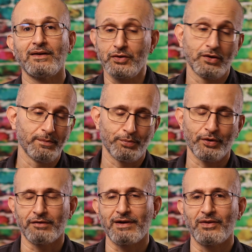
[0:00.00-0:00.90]
you could put
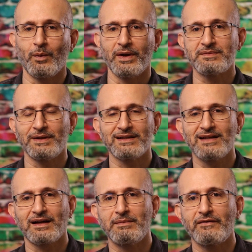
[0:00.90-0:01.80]
it around the waist, but that's
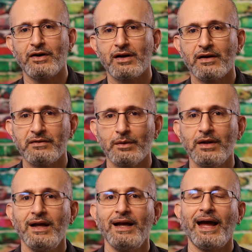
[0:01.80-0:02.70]
not going to be very comfortable.
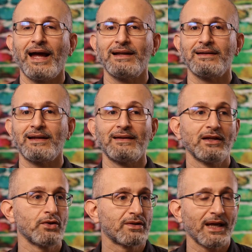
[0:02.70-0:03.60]
And
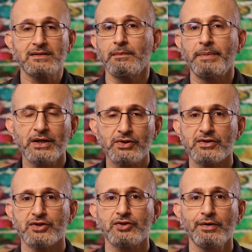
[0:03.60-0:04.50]
then you take some
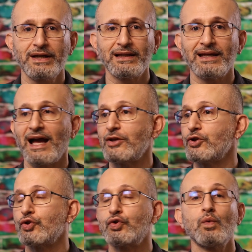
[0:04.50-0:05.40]
pictures discreetly, and
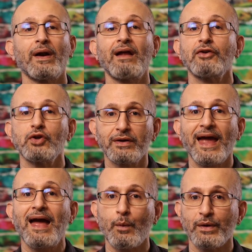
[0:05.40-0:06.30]
you do whatever you
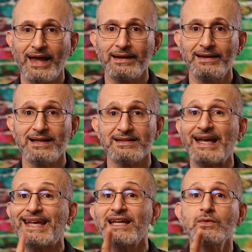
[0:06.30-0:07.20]
can with that lens.
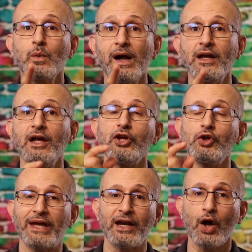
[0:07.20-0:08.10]
And guess what?
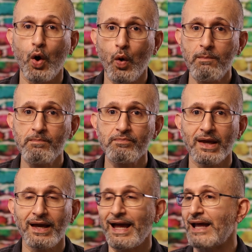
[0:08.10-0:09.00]
You get home,
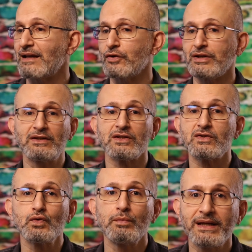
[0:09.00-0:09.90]
and if you need to
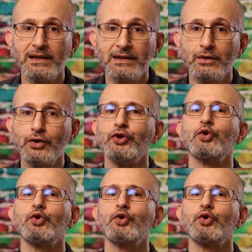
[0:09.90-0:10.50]
zoom in a little,